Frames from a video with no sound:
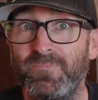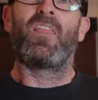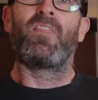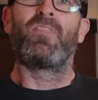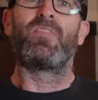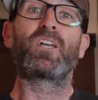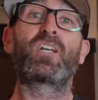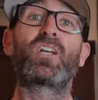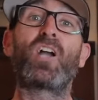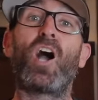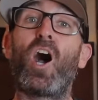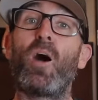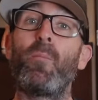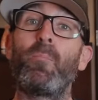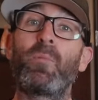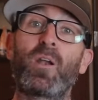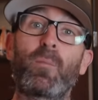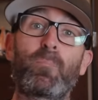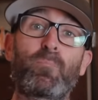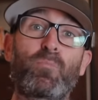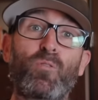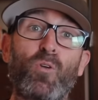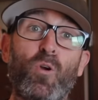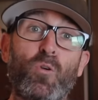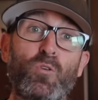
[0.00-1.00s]
The common
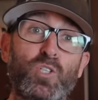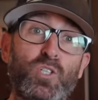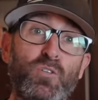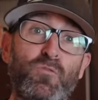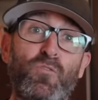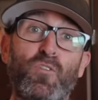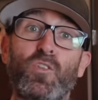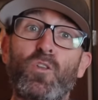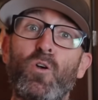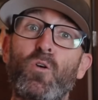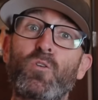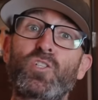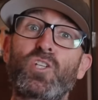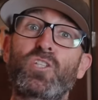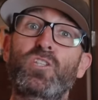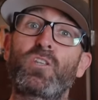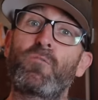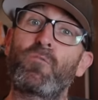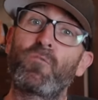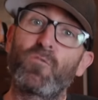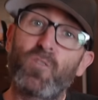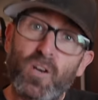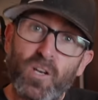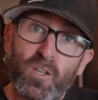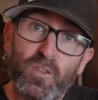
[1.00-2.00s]
approach for those at the
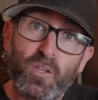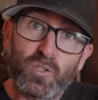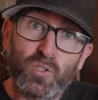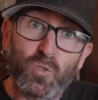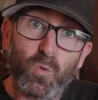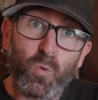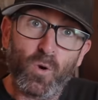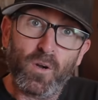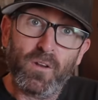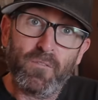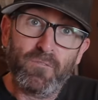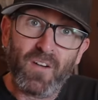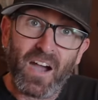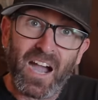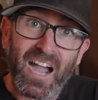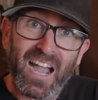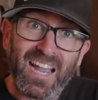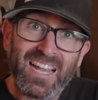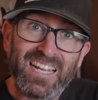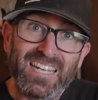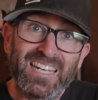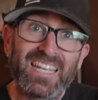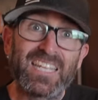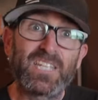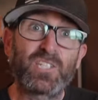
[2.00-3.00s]
front of the Tour
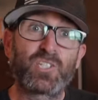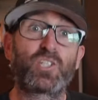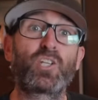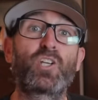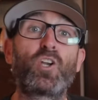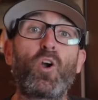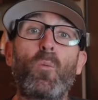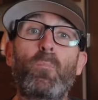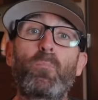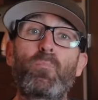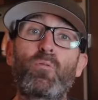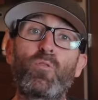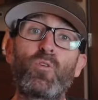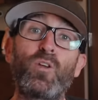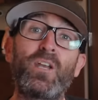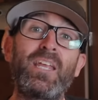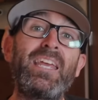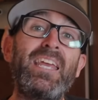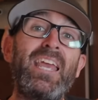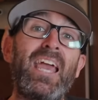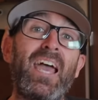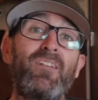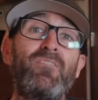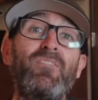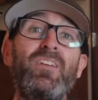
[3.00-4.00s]
Divide is to go pretty
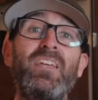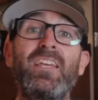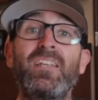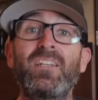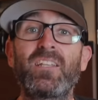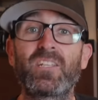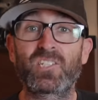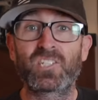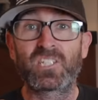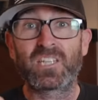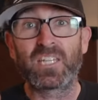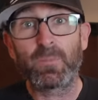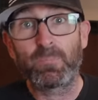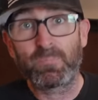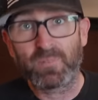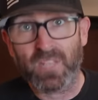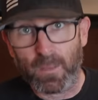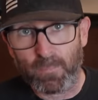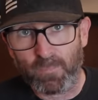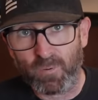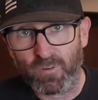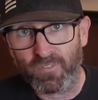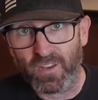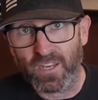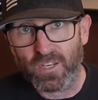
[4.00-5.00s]
heavy into sleep
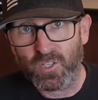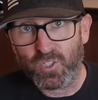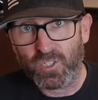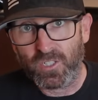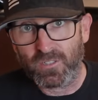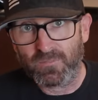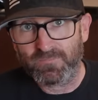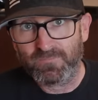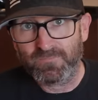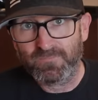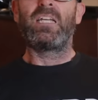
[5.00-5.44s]
deprivation.